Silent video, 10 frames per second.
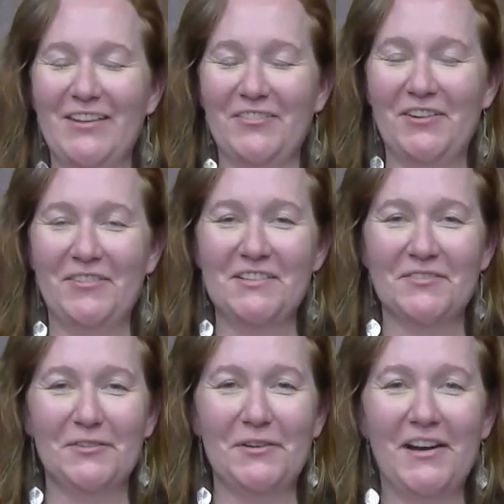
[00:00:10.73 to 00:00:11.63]
you very much
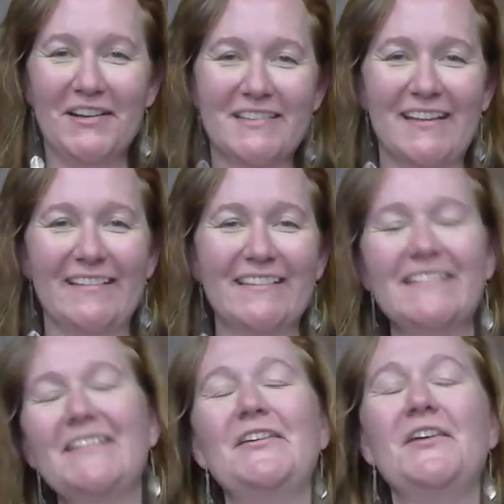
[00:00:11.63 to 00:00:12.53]
for asking
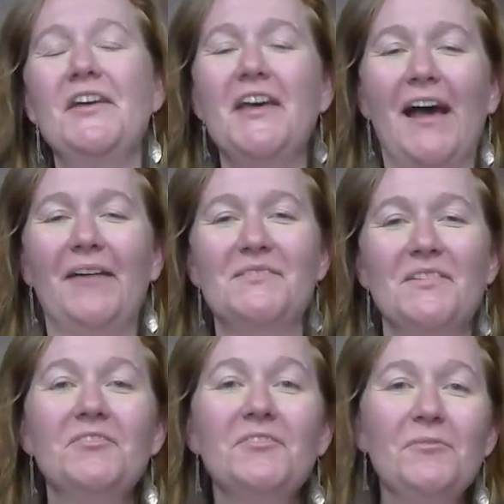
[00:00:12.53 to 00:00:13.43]
this. So
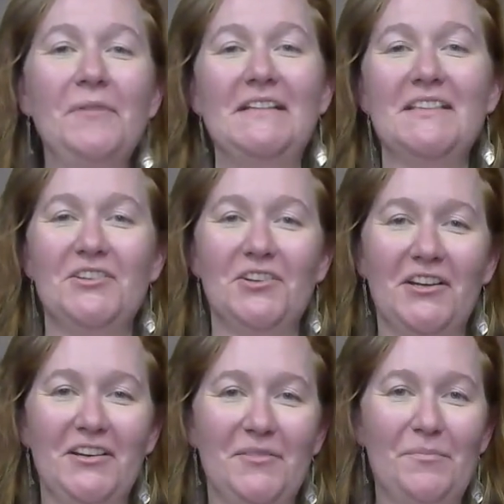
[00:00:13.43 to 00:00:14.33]
there are different ways that you
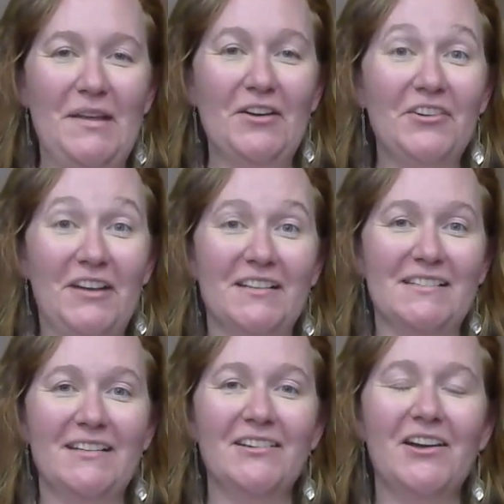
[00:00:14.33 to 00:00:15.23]
can be
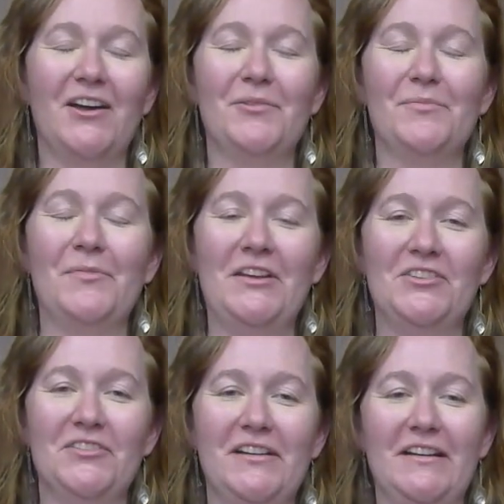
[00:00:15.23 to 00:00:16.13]
conducting when you're
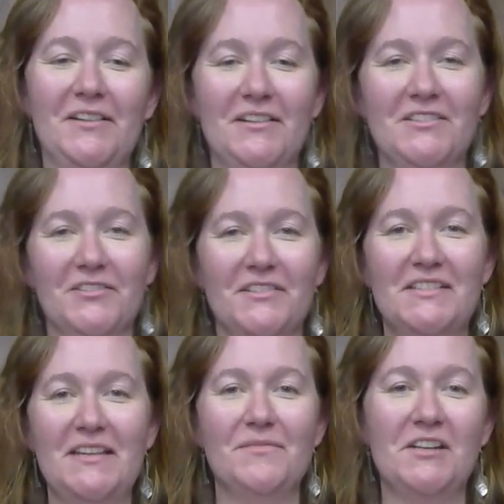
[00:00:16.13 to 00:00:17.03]
doing it. As you'll
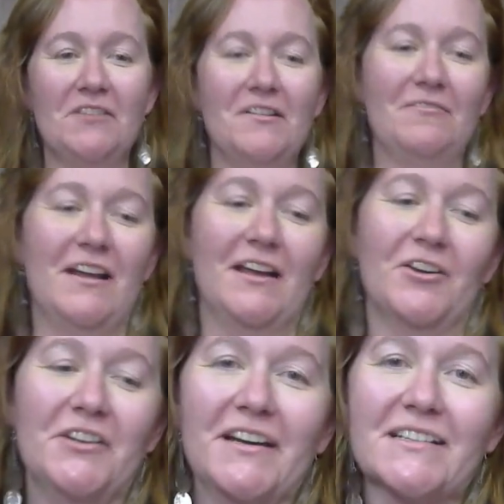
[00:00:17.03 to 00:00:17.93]
see, generally when I
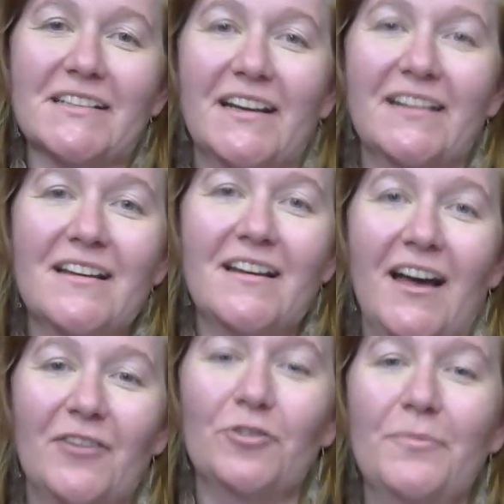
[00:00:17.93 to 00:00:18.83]
conduct, I
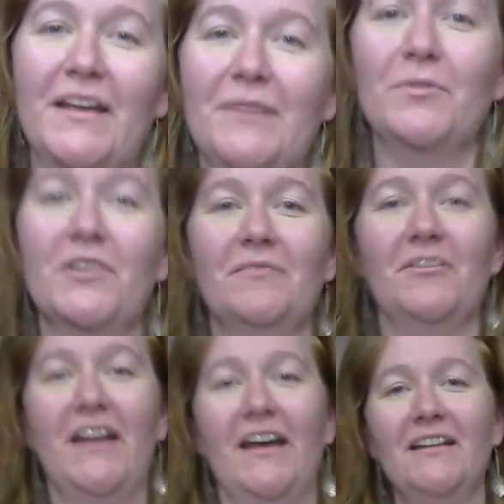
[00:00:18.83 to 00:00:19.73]
hold my hymn book in
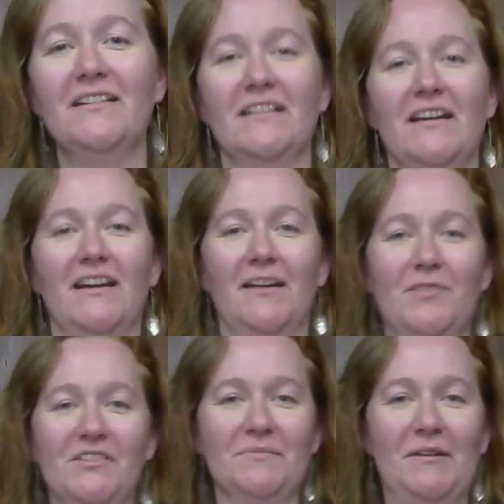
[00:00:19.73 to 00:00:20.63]
one hand and I'm
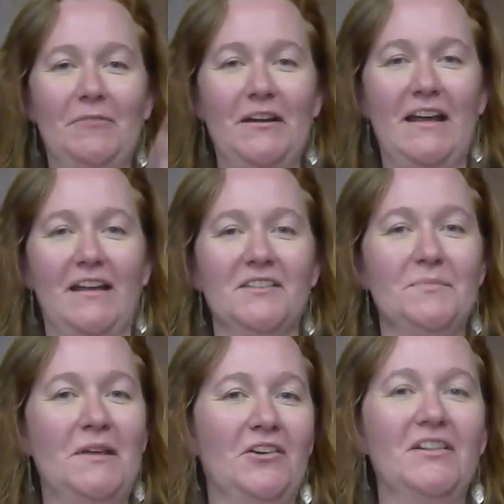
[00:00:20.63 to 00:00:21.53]
using my one hand to
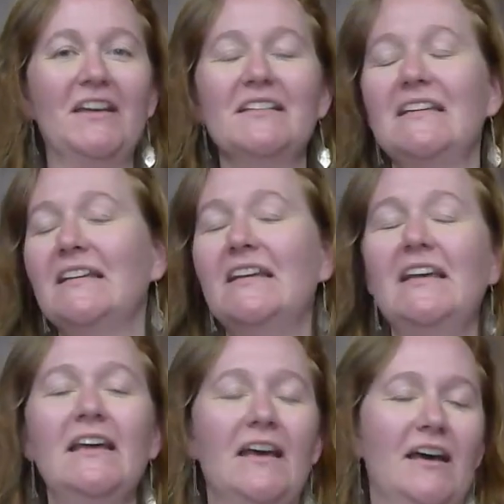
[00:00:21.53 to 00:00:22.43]
be conducting,
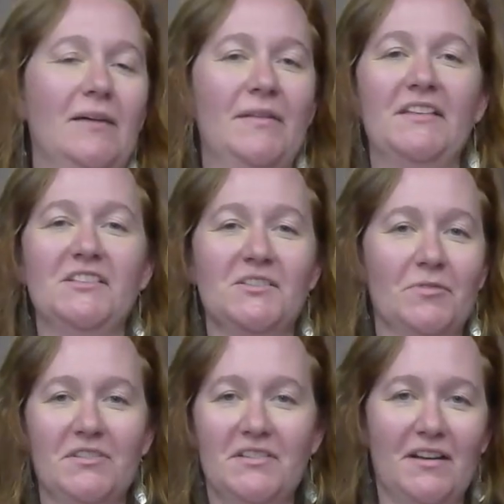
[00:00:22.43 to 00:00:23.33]
and that's just
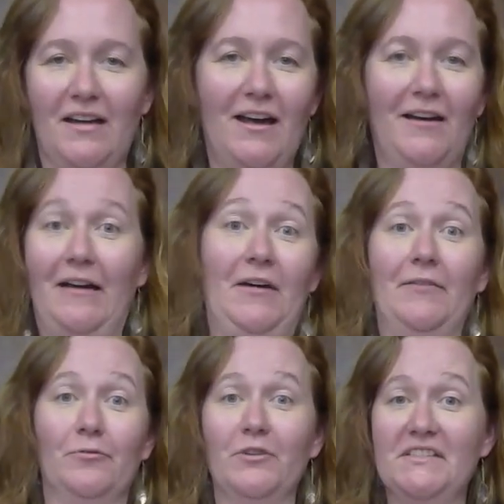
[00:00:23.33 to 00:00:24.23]
how
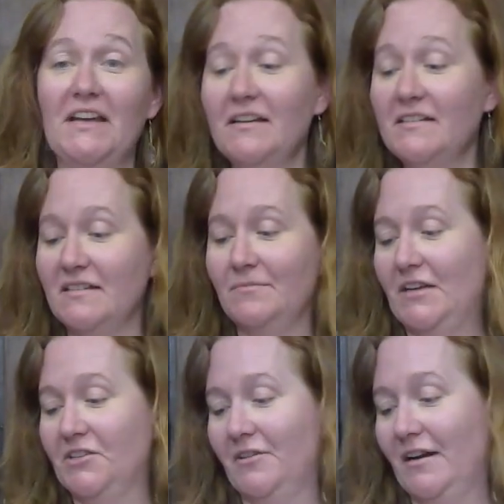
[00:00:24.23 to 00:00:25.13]
I've always done it, and it
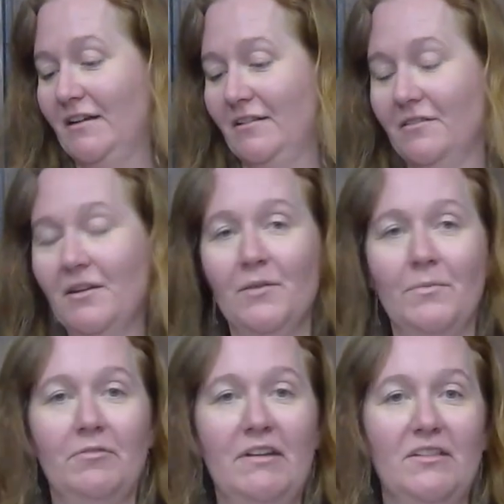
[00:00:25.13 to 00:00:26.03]
makes sure I can
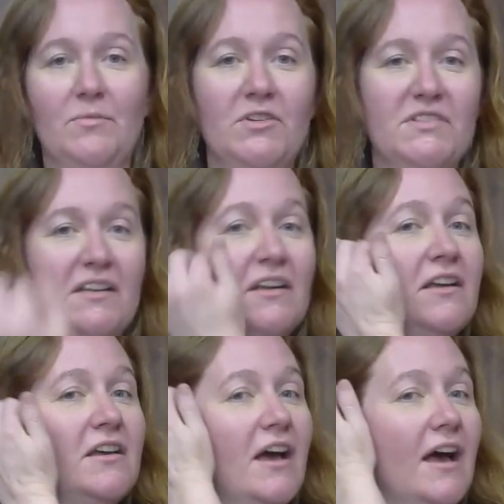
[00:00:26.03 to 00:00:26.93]
be reading the music.
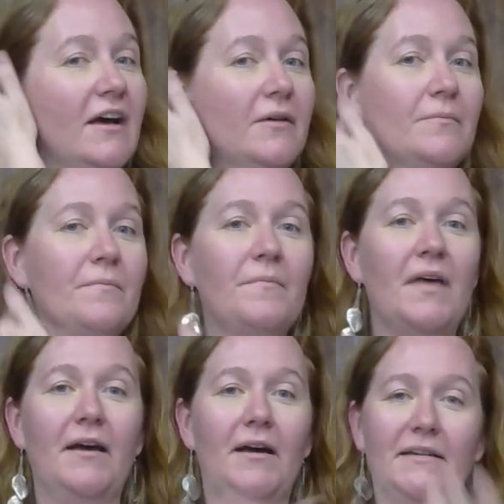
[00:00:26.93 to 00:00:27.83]

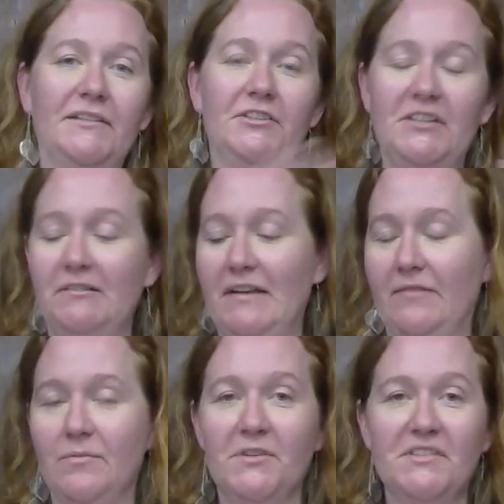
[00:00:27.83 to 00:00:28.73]
I don't generally
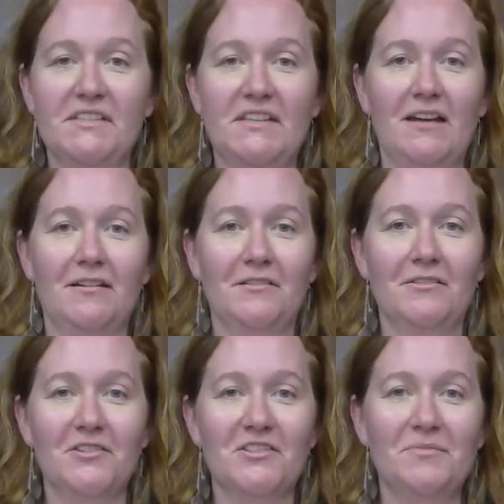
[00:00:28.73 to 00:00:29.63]
have a music stand
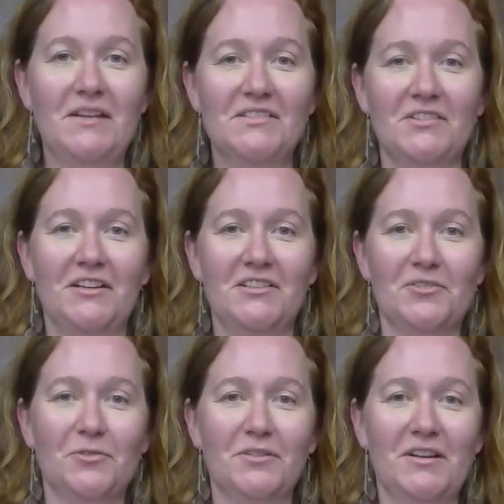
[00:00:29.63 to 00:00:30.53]
close to me, so I just
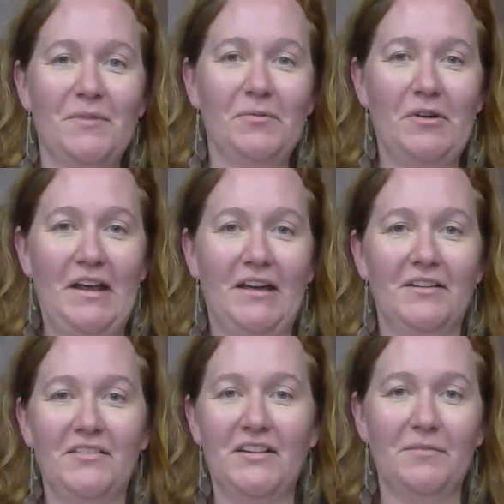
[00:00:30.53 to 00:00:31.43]
hold it in my one
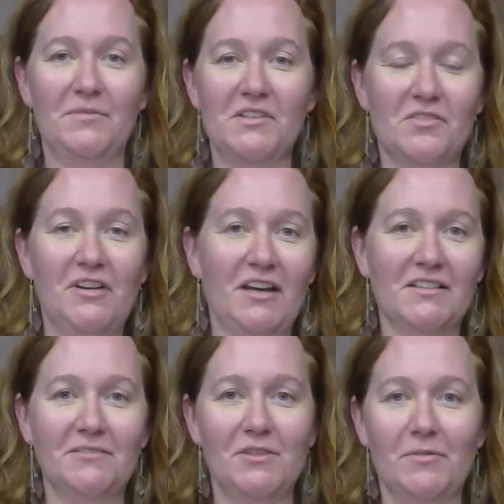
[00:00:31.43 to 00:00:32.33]
hand and then I'm just
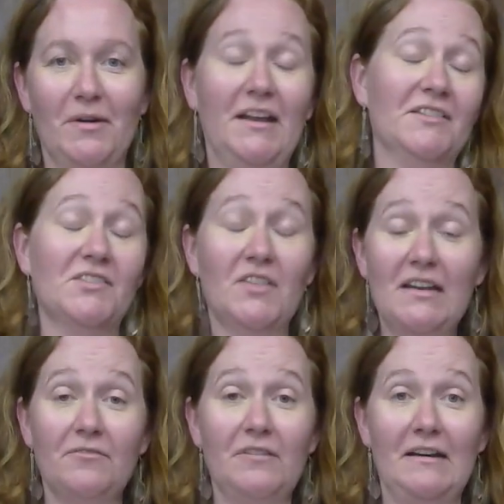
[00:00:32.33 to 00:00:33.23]
conducting with the one hand. So that
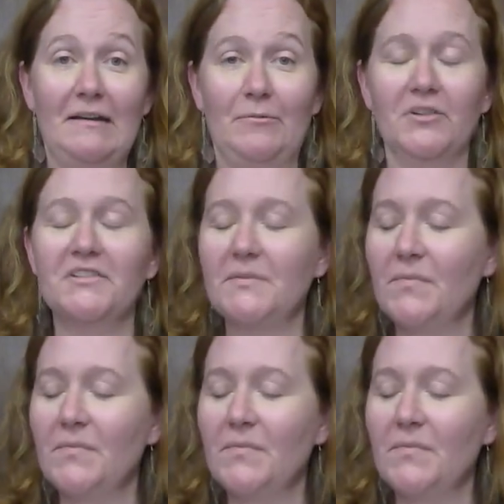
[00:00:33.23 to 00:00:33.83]
definitely works.